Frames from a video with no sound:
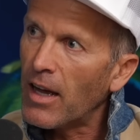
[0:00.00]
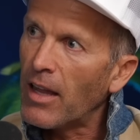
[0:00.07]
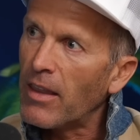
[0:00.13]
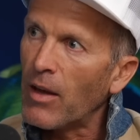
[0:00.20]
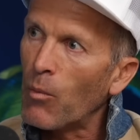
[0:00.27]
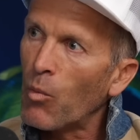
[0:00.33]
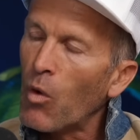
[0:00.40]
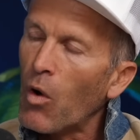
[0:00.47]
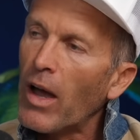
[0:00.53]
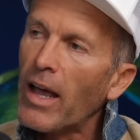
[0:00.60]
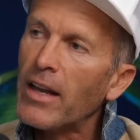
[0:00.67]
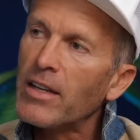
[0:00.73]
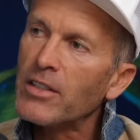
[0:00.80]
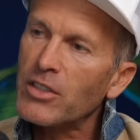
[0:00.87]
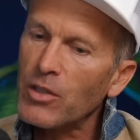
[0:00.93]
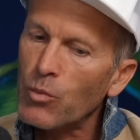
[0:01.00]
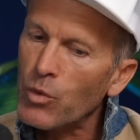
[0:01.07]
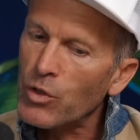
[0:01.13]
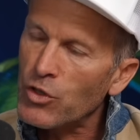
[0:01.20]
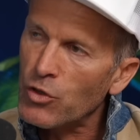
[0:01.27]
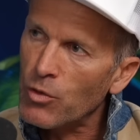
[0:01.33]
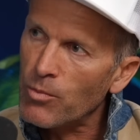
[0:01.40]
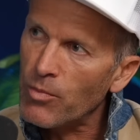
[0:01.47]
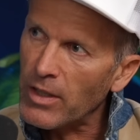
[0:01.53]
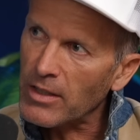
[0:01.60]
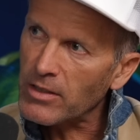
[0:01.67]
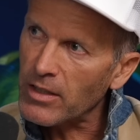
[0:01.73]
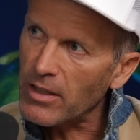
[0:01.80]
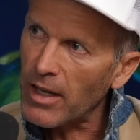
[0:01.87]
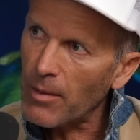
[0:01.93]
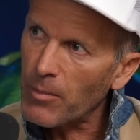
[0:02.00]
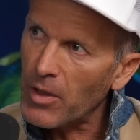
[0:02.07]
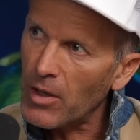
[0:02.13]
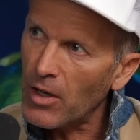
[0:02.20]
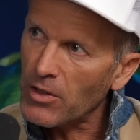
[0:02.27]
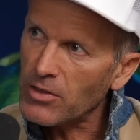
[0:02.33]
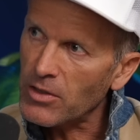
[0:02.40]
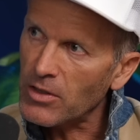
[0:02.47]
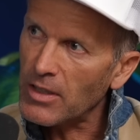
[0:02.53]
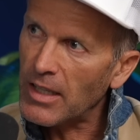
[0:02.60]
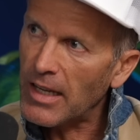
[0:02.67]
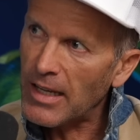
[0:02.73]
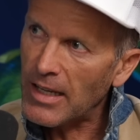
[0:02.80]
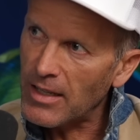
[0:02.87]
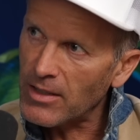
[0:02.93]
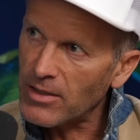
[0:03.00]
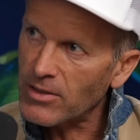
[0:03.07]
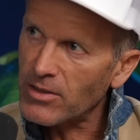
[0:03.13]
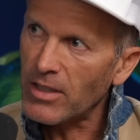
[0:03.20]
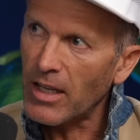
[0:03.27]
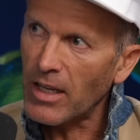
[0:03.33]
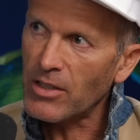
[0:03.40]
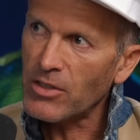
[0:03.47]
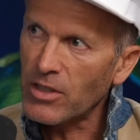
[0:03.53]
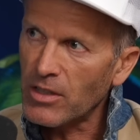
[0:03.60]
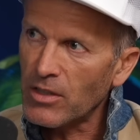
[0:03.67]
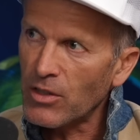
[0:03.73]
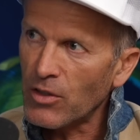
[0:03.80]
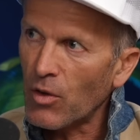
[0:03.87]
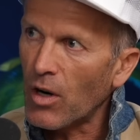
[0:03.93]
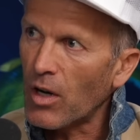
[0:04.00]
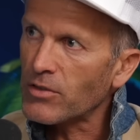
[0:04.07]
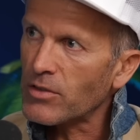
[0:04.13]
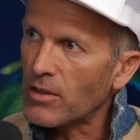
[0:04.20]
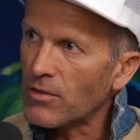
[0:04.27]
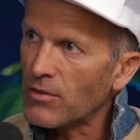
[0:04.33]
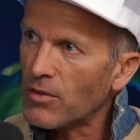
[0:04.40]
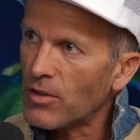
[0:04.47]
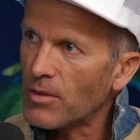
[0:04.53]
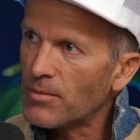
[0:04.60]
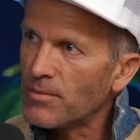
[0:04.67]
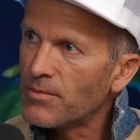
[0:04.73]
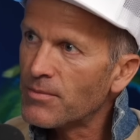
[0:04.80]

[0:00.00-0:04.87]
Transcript: And then what energy would you bring to that person is the energy that you're asking for.